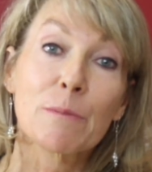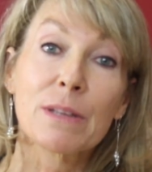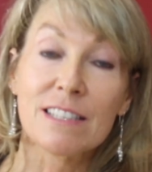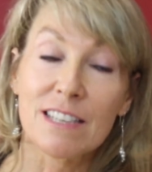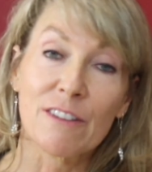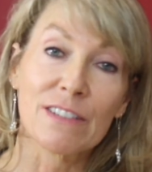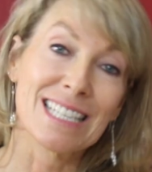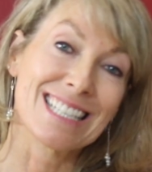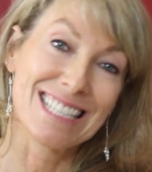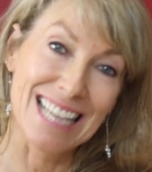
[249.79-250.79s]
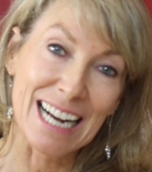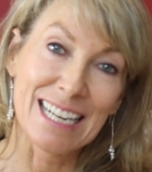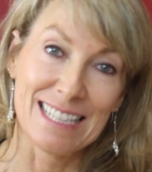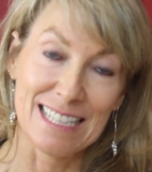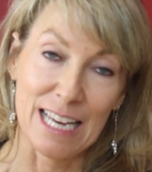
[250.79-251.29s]
but the service is
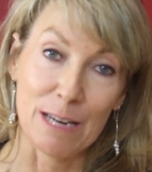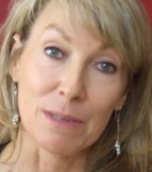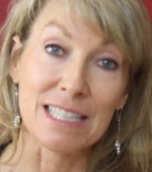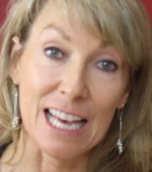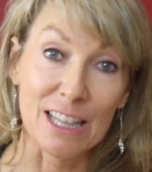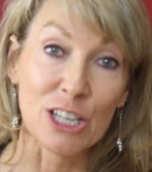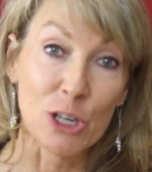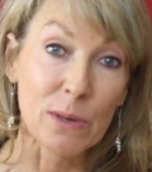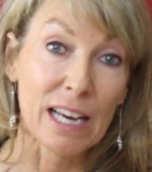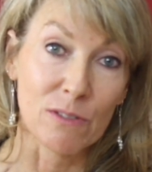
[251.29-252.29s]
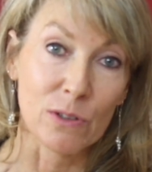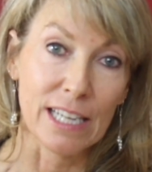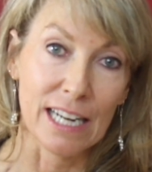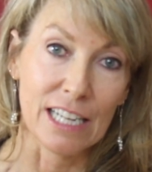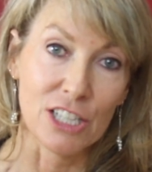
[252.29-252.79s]
exactly the same as that you would have on
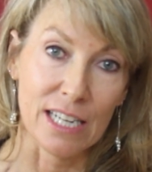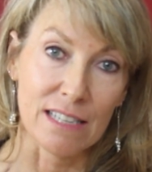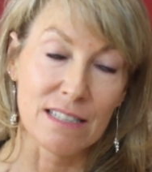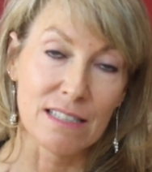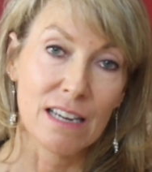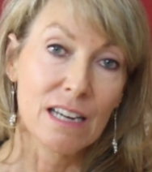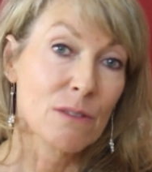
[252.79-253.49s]
the NHS.